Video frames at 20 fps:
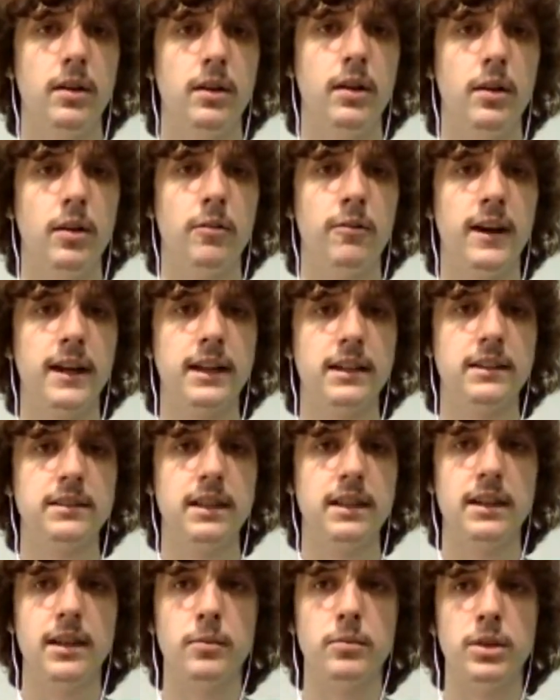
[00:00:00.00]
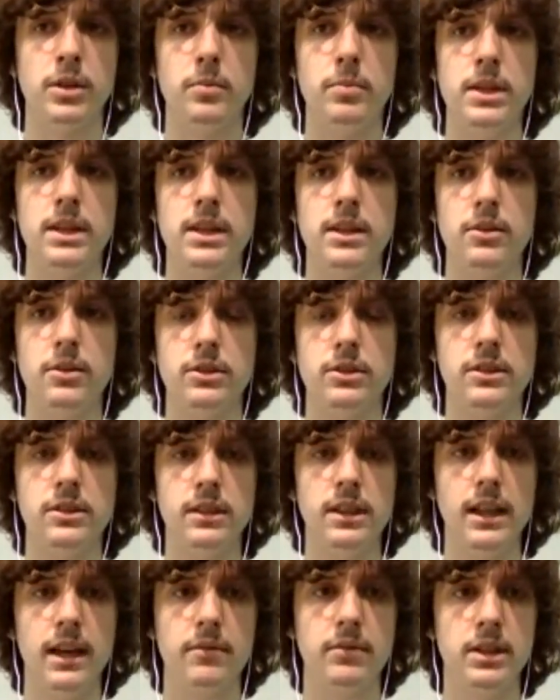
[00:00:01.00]
like I said, I'm going to be here till
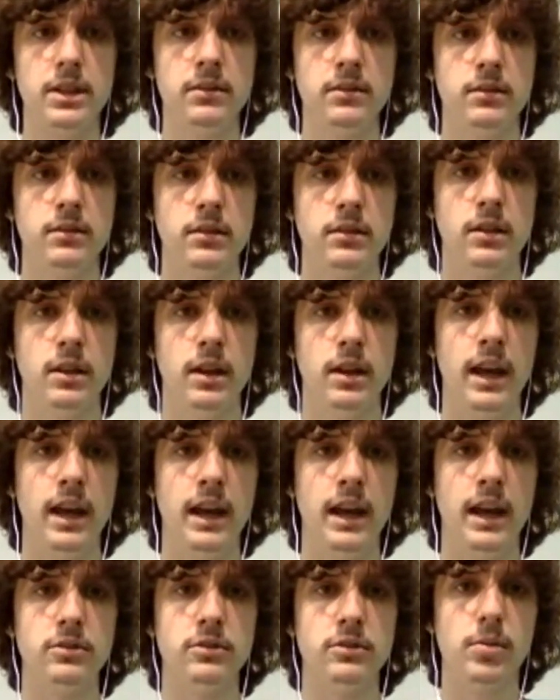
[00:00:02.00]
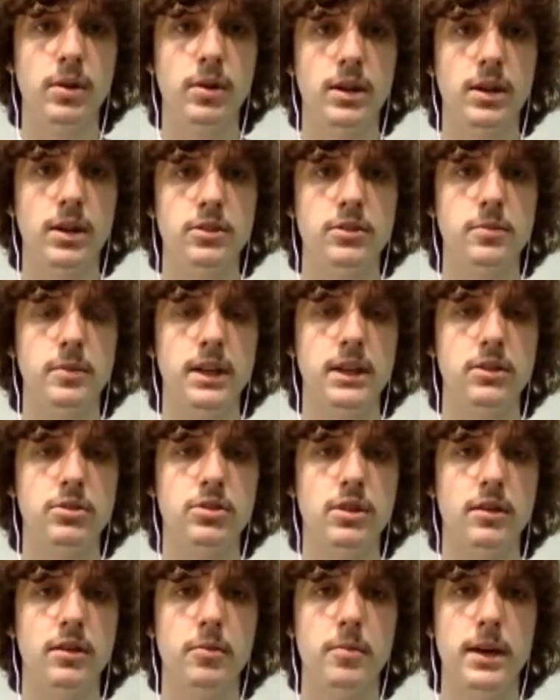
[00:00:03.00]
11, answering questions, making sure
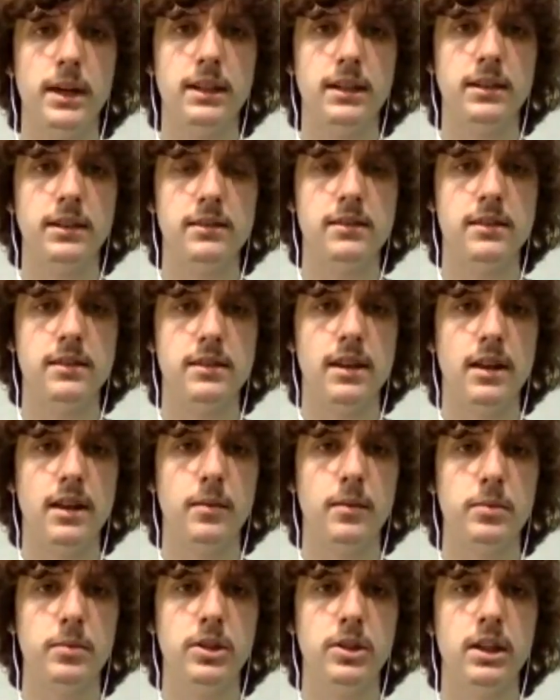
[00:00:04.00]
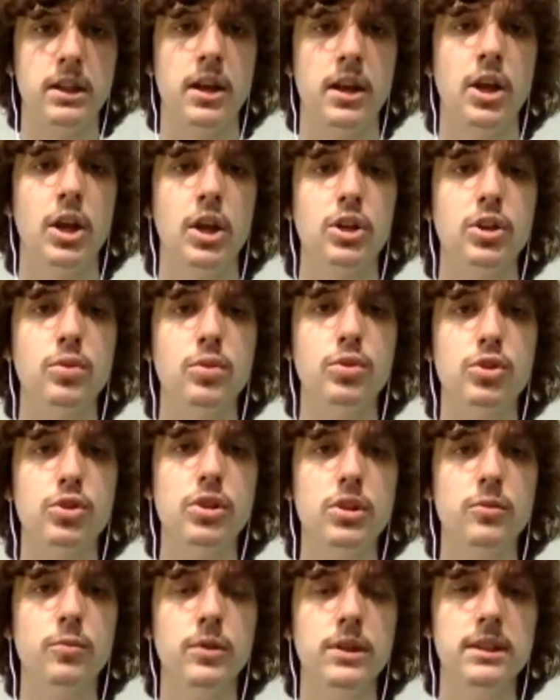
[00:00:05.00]
everybody gets set up good. You
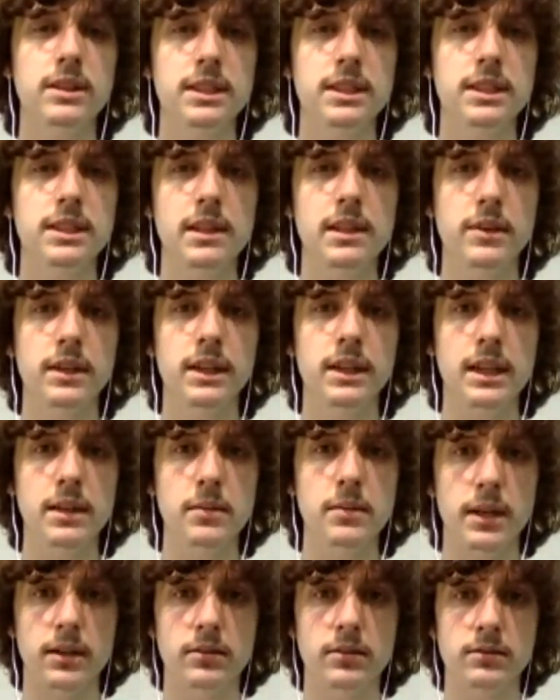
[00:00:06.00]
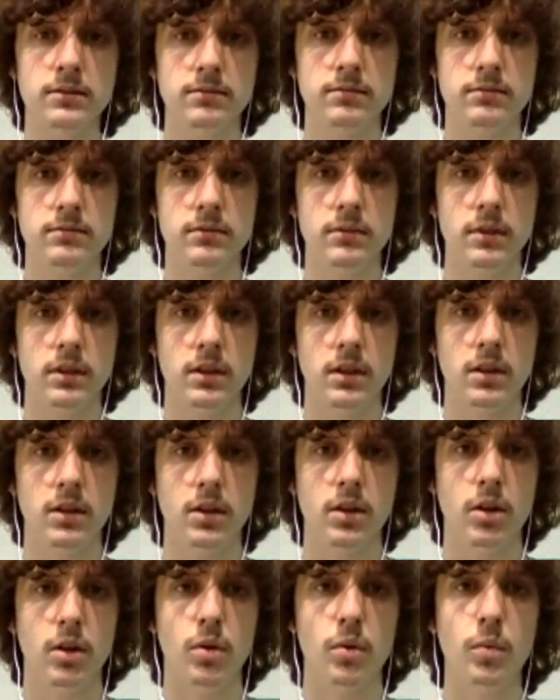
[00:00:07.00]
should receive an email
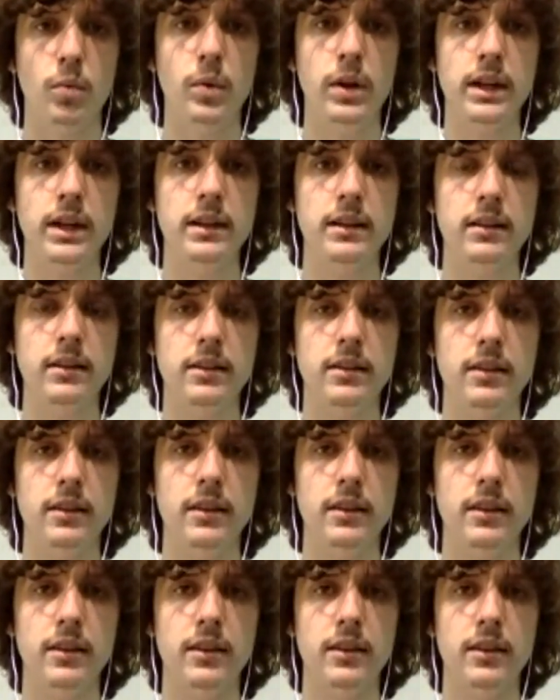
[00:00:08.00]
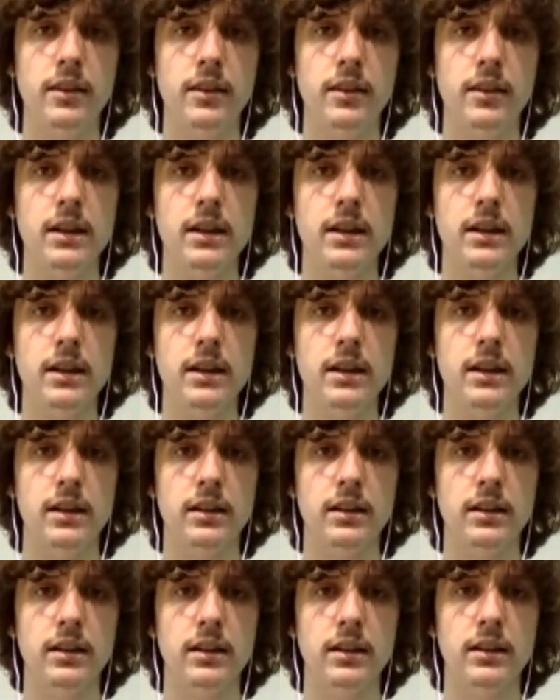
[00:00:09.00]
with the
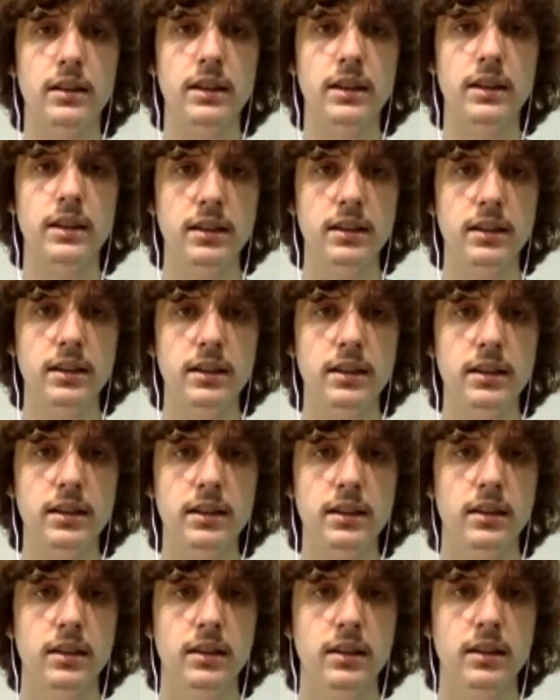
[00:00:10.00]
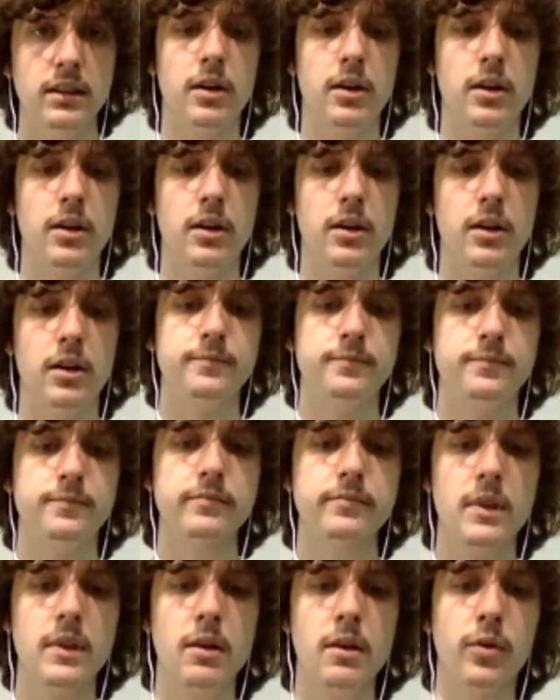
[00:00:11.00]
link
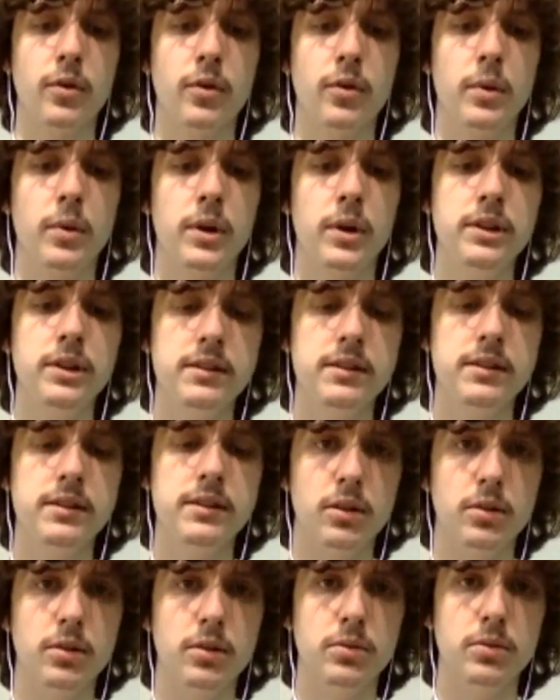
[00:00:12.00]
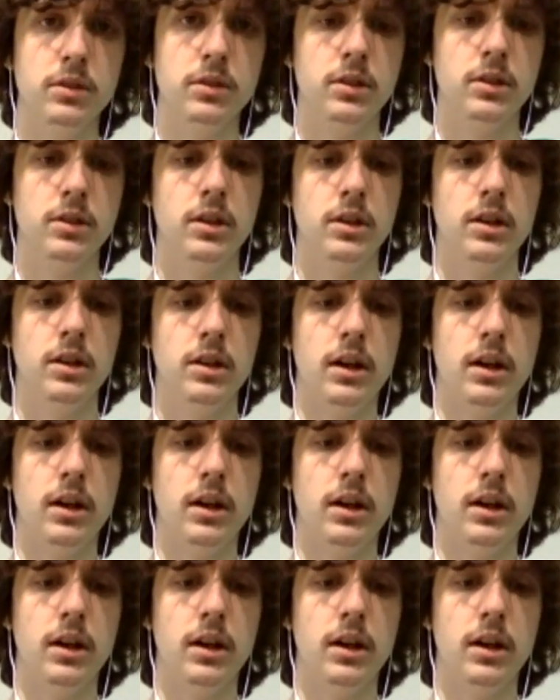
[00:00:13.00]
for where you need to go